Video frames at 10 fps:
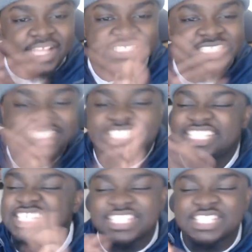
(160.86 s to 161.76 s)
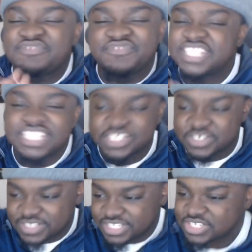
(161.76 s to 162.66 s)
let's get down to the video.
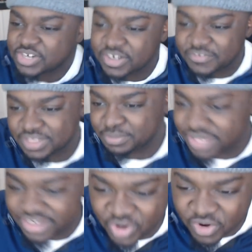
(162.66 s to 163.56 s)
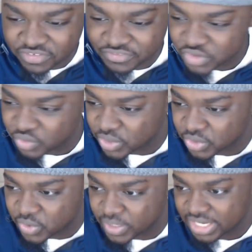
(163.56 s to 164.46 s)
Let's start off with the player overview real
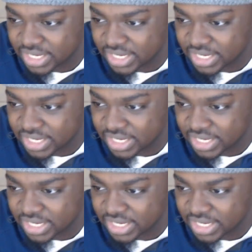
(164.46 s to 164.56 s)
quick.